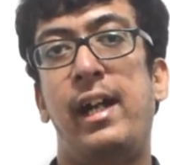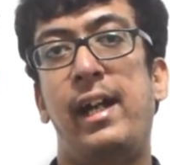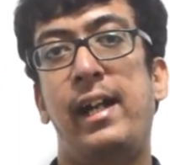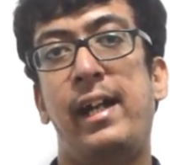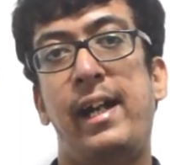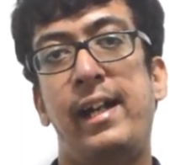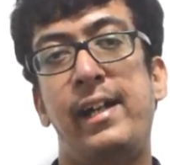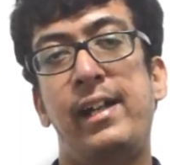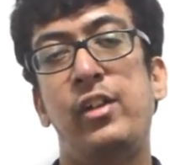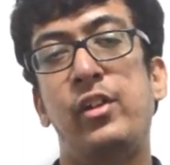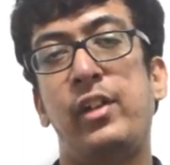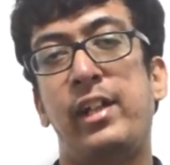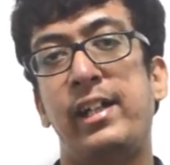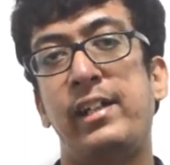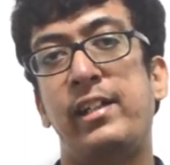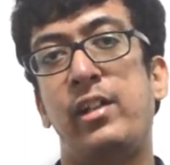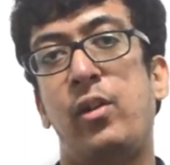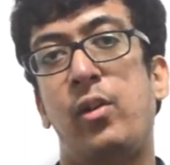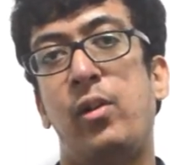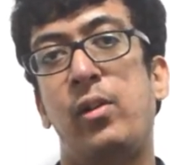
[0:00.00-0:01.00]
had a look at
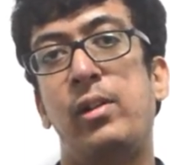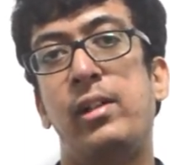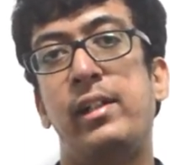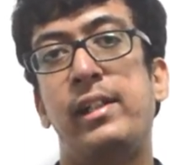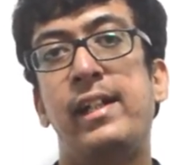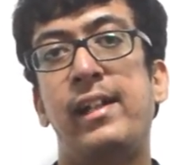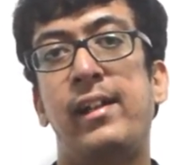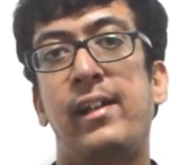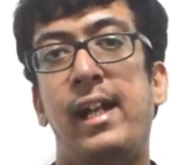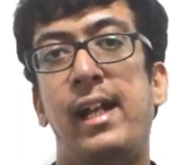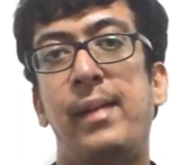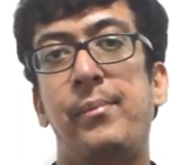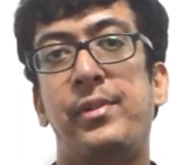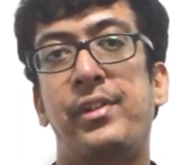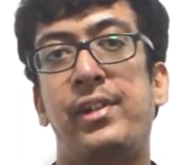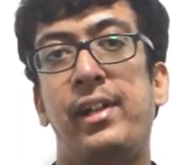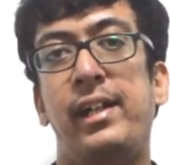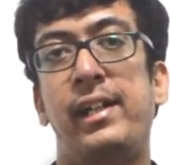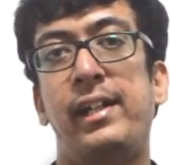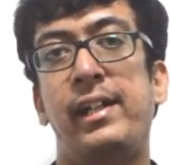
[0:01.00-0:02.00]
all their
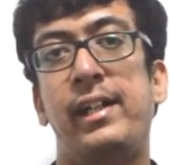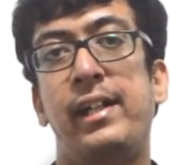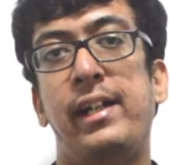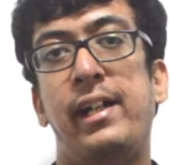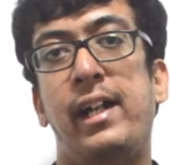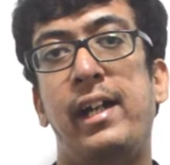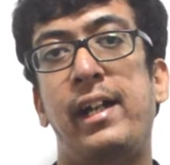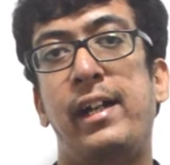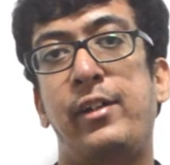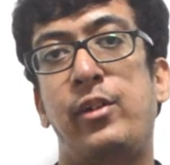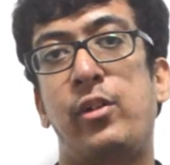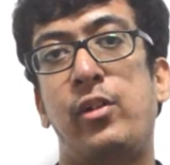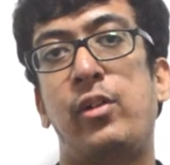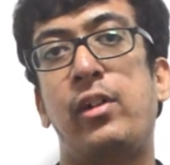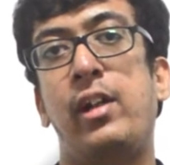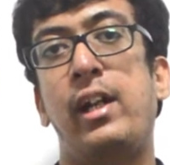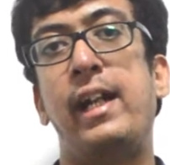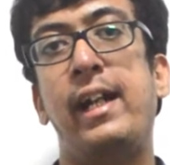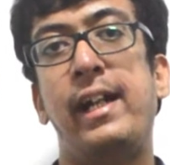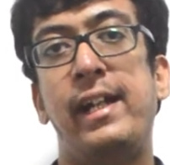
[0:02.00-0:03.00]
labs and I
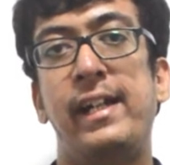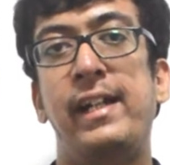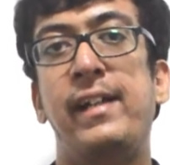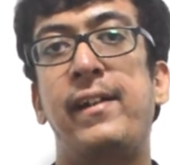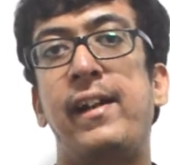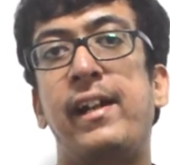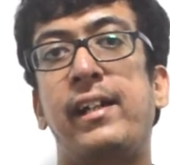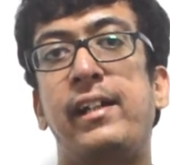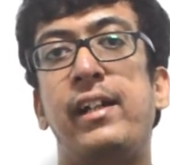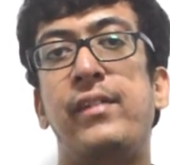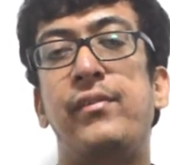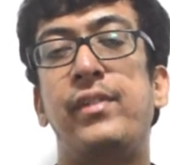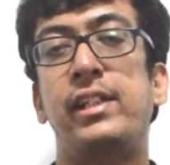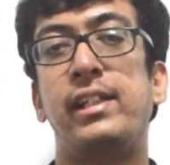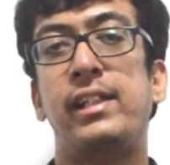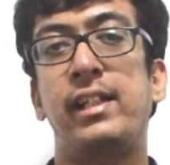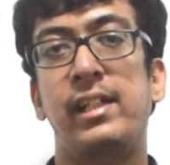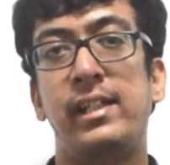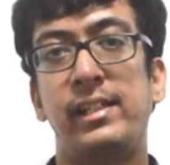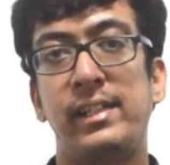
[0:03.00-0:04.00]
had interacted with
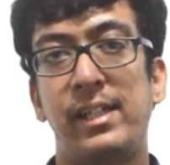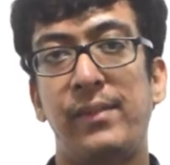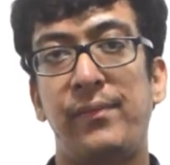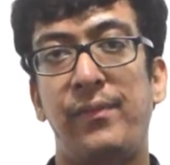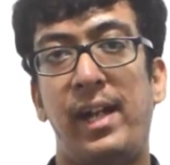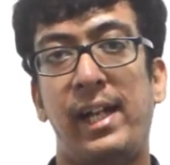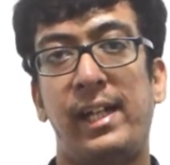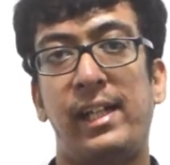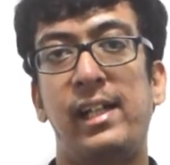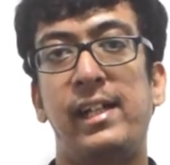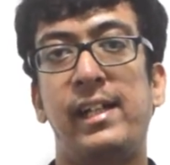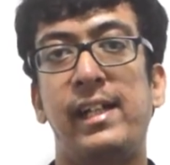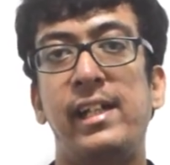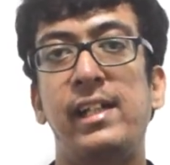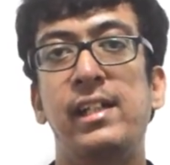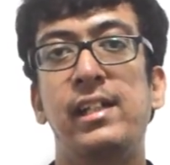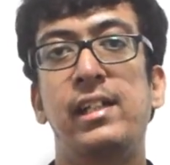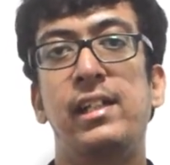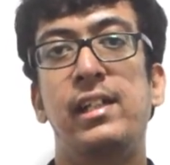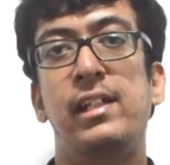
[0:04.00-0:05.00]
their
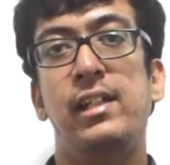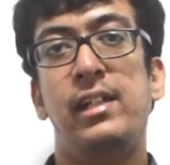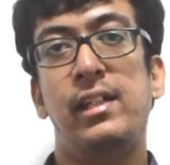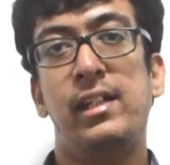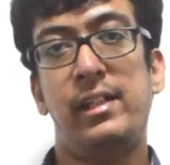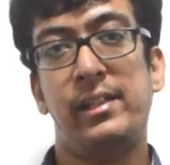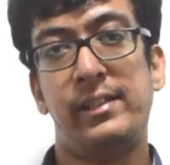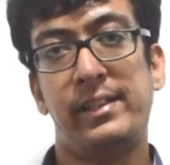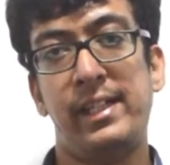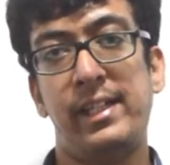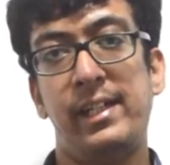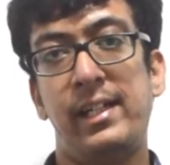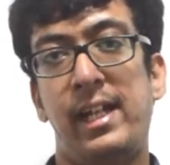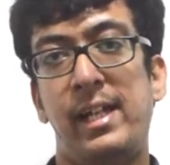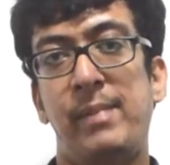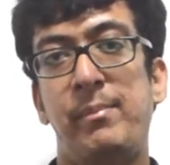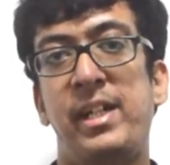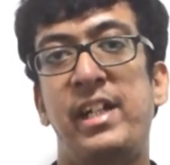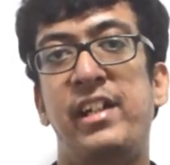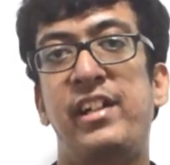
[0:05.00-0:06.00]
faculty. Then I
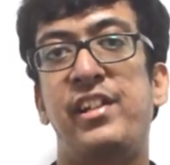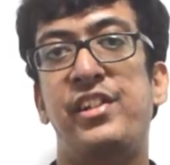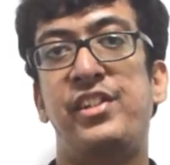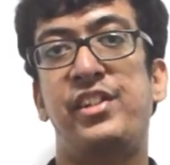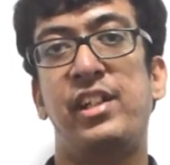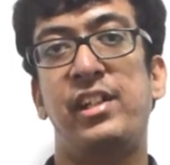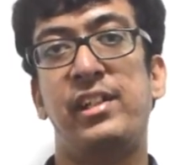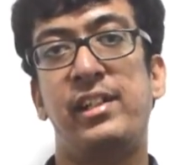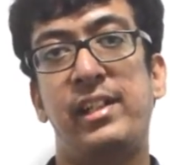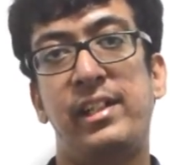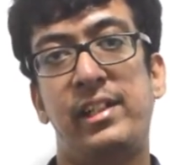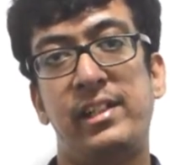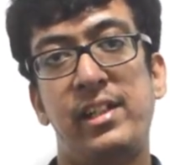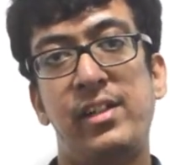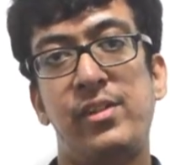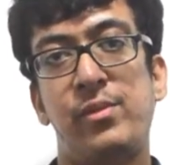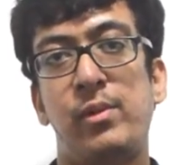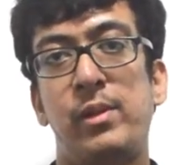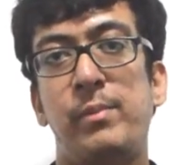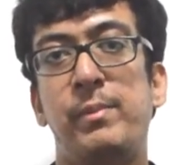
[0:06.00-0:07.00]
made a decision that
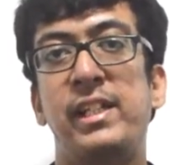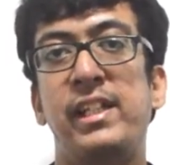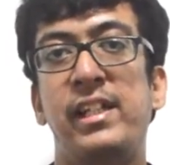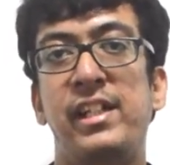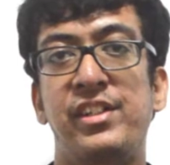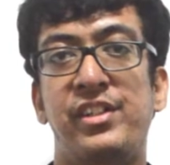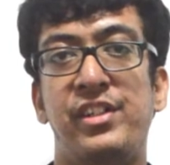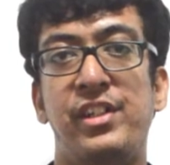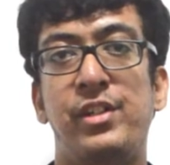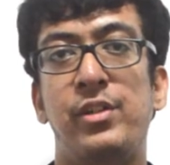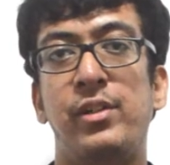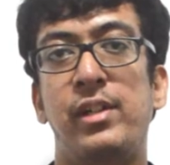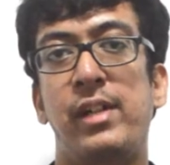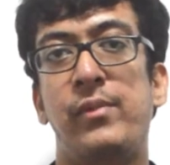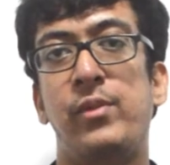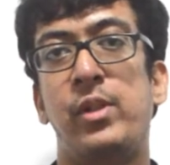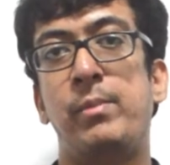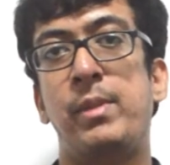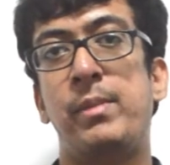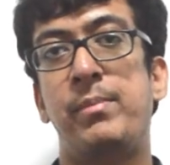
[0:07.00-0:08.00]
this would be the institute I
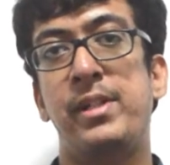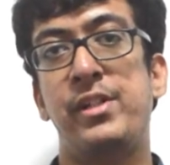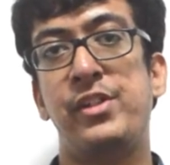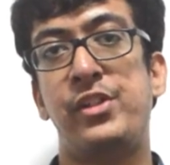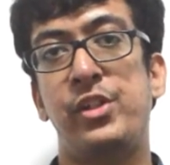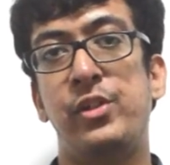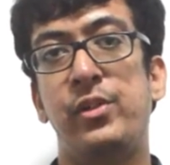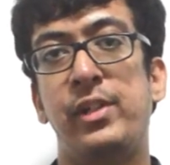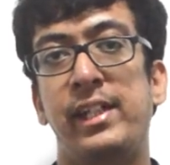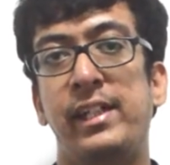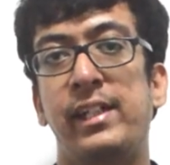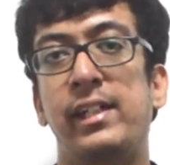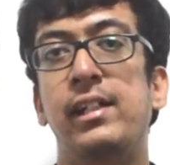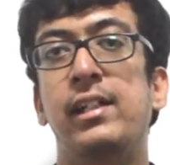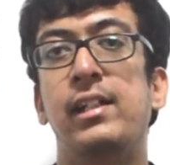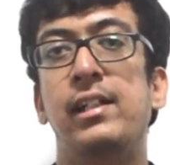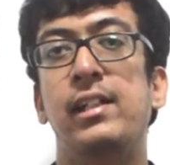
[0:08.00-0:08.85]
would be pursuing.